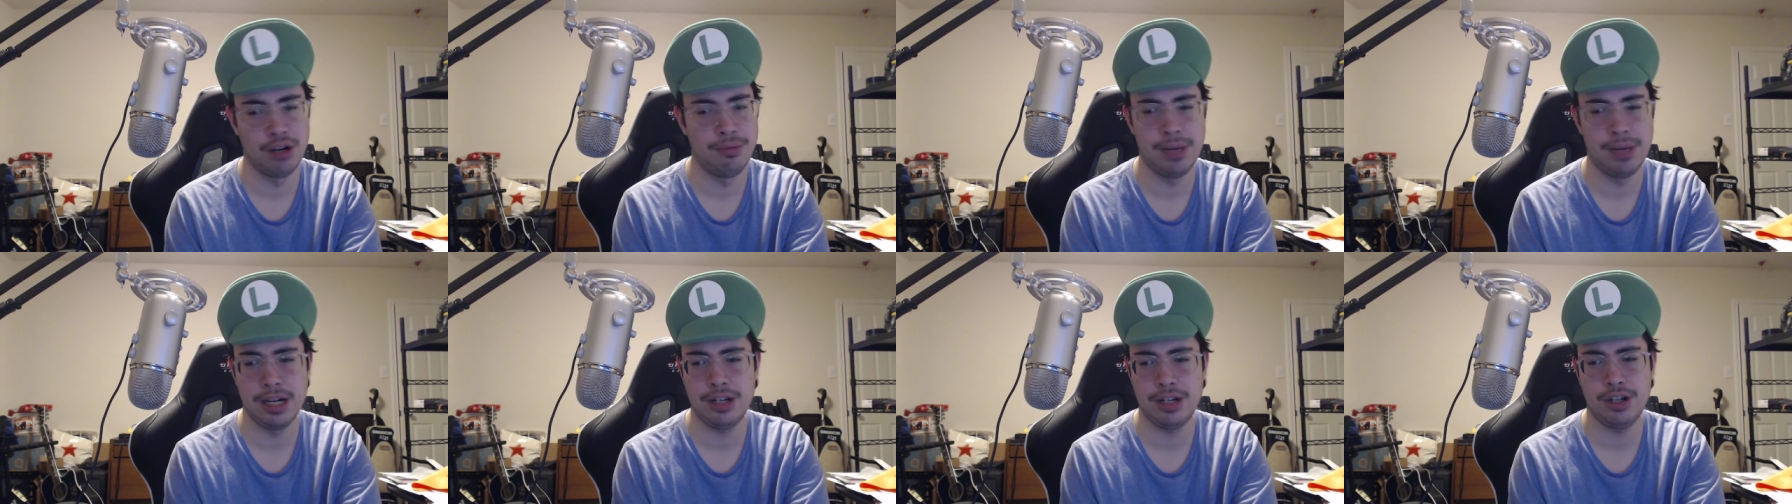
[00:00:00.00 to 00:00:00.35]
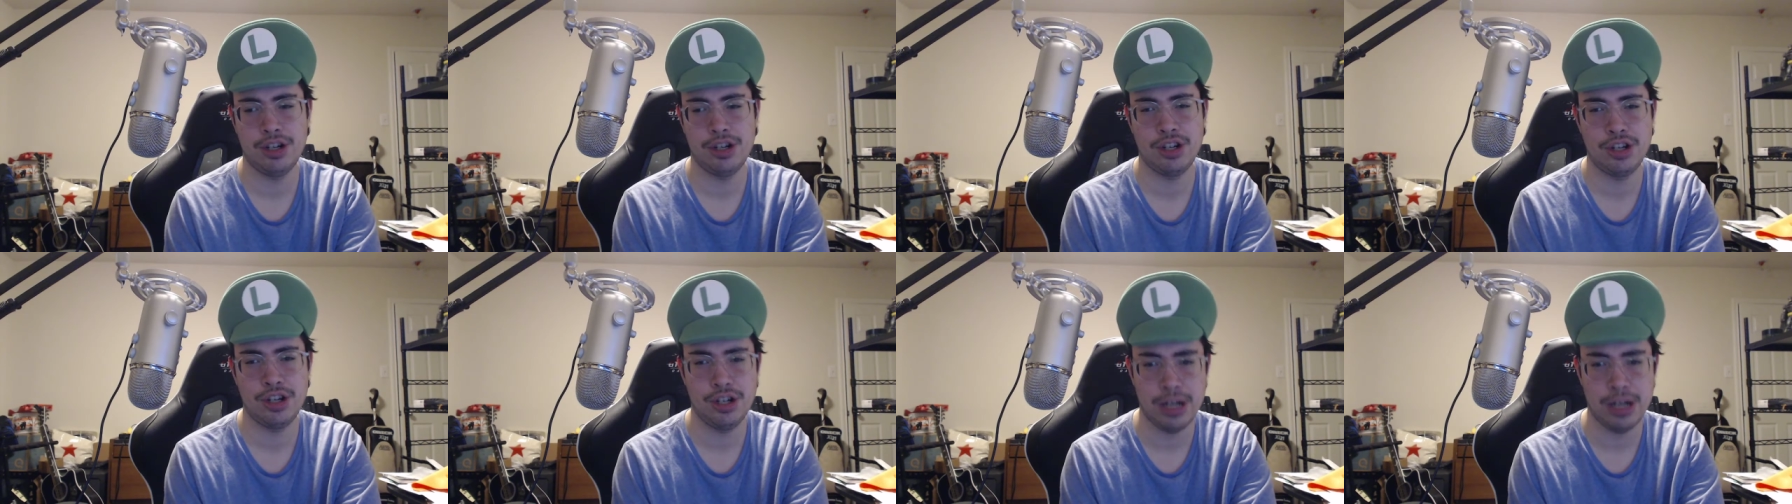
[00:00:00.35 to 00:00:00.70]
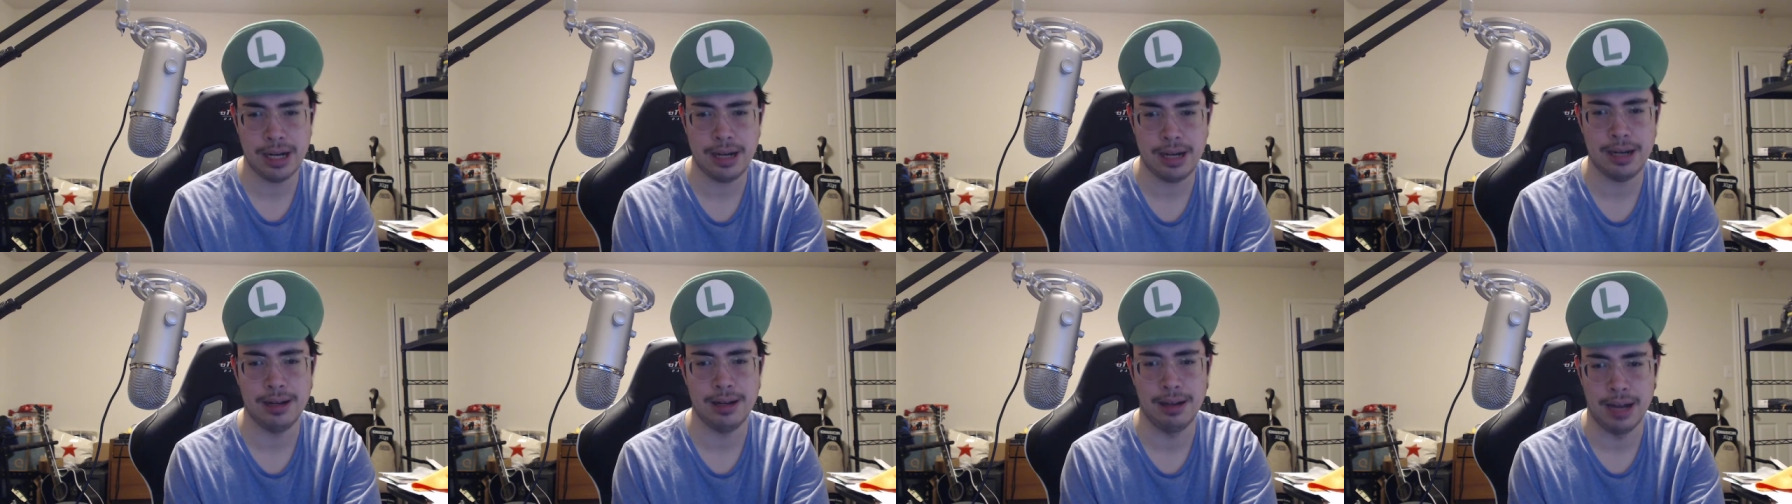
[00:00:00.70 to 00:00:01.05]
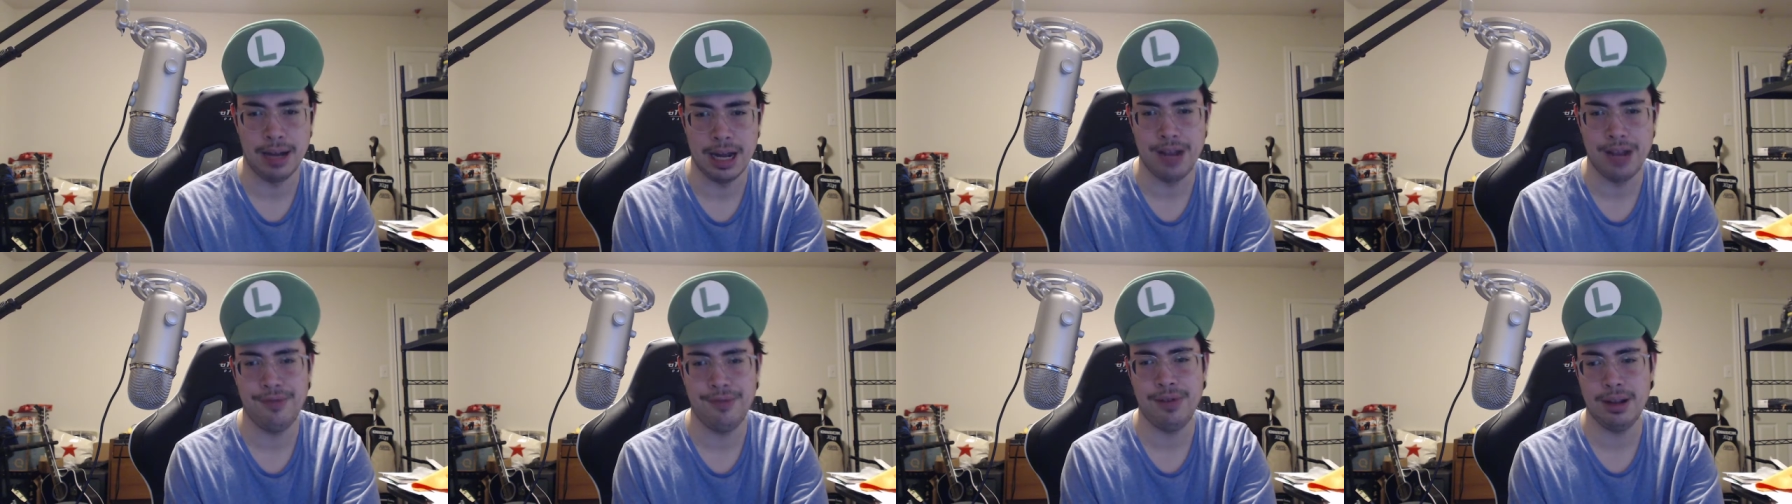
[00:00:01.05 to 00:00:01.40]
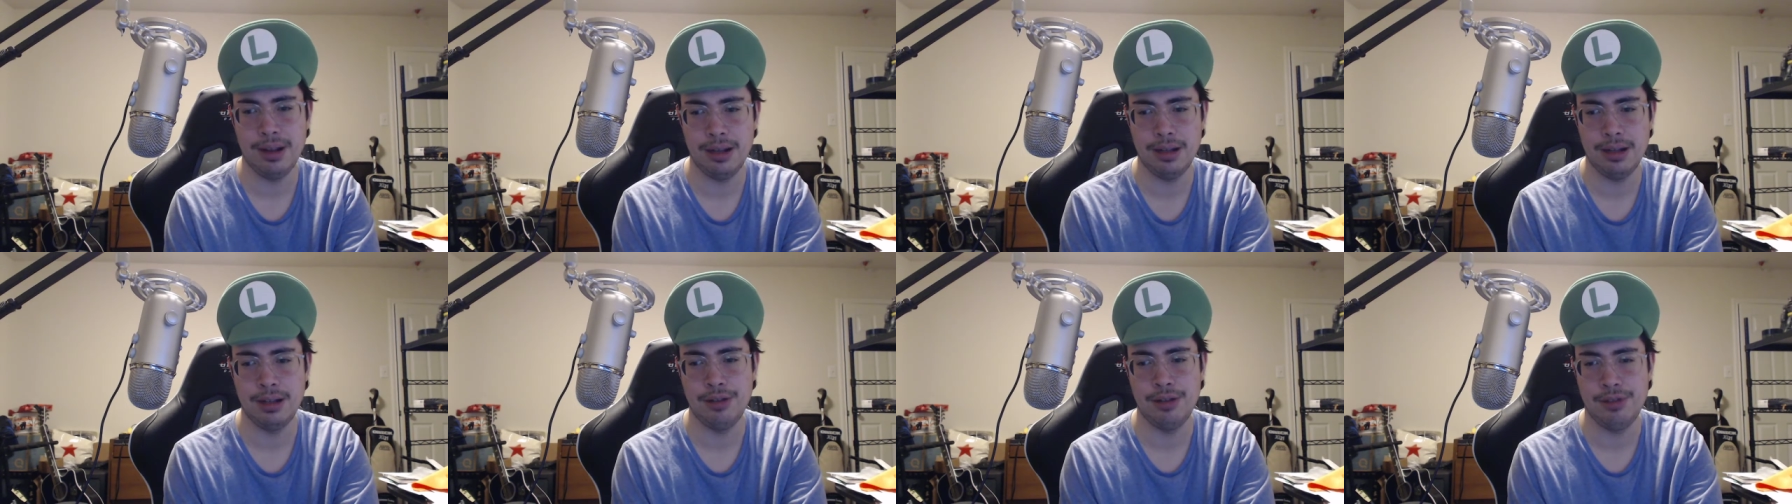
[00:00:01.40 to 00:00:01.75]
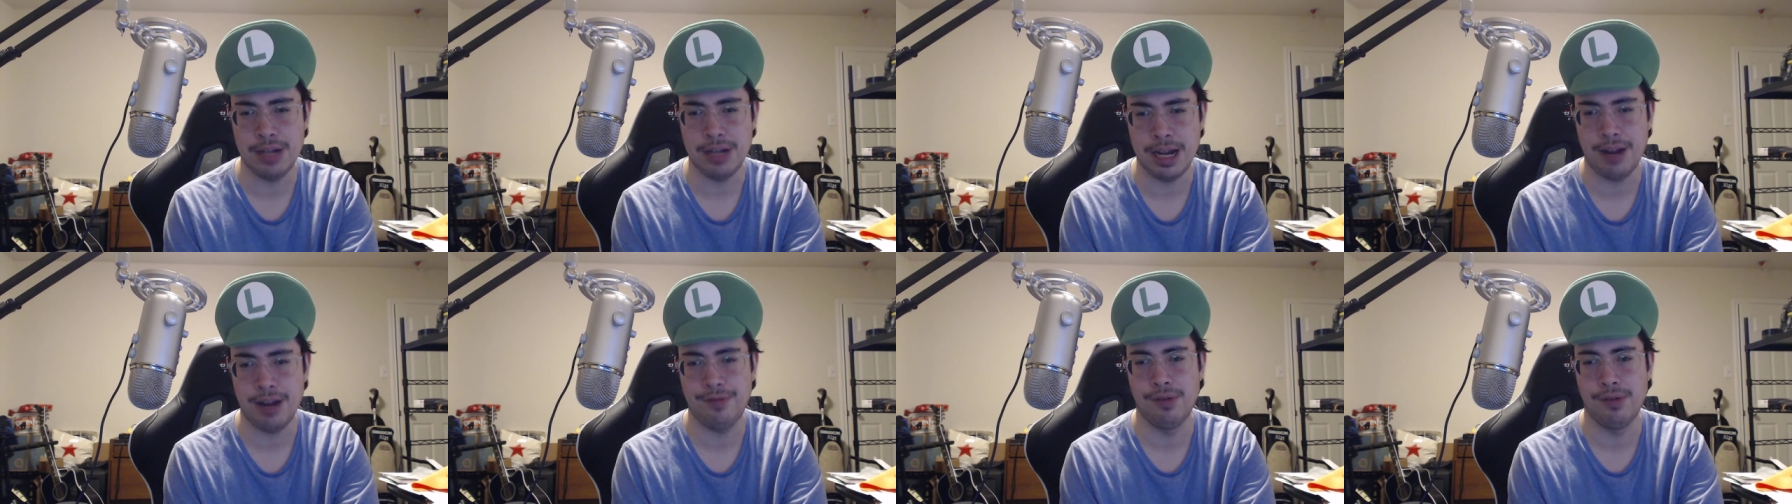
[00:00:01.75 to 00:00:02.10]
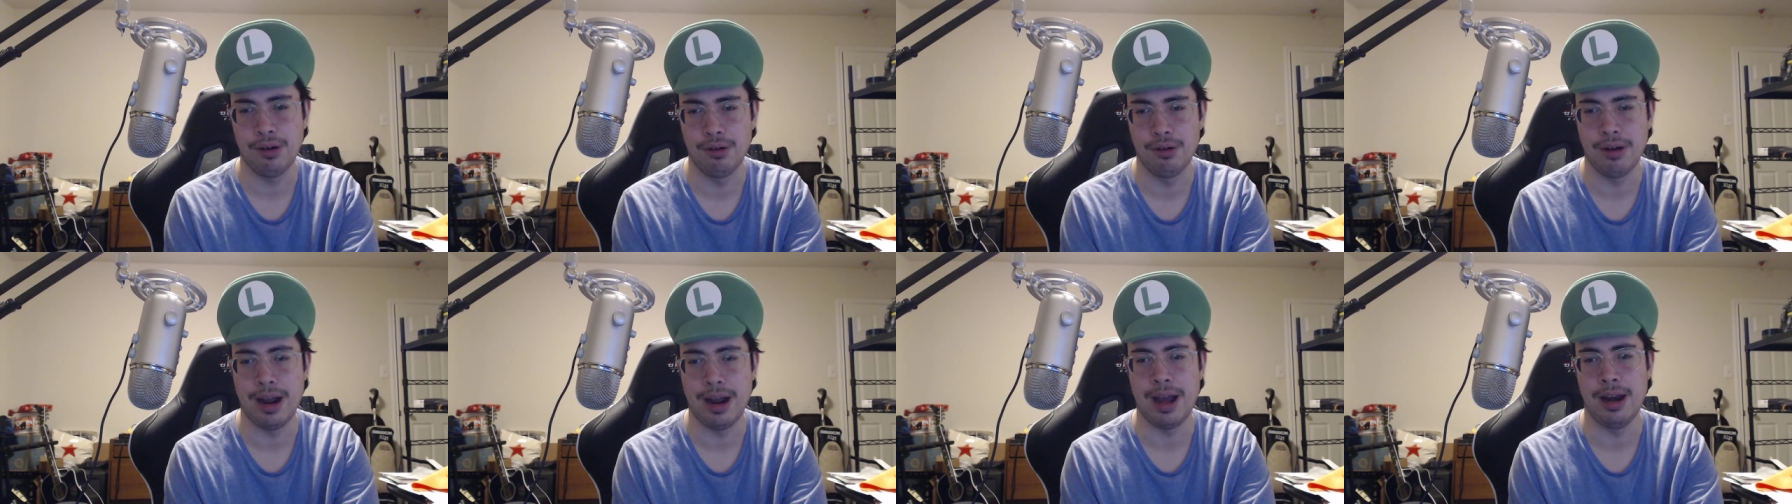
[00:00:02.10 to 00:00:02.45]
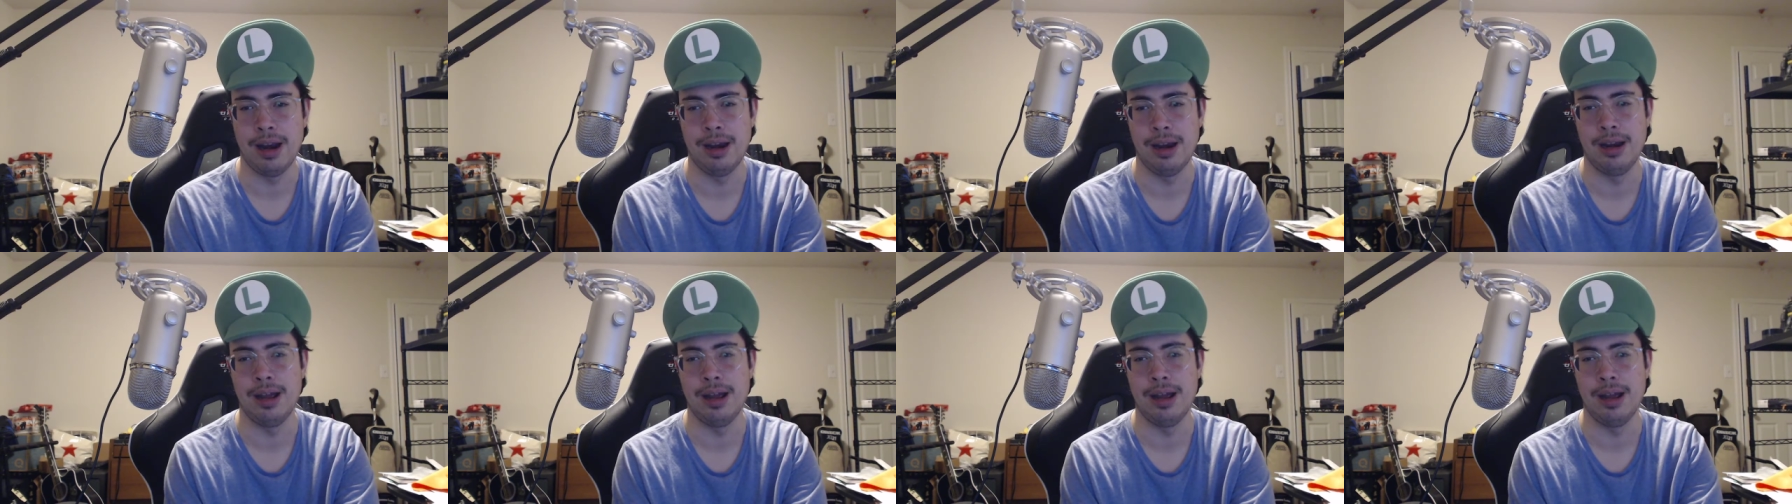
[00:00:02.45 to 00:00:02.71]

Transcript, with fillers: much shit in life you take for granted.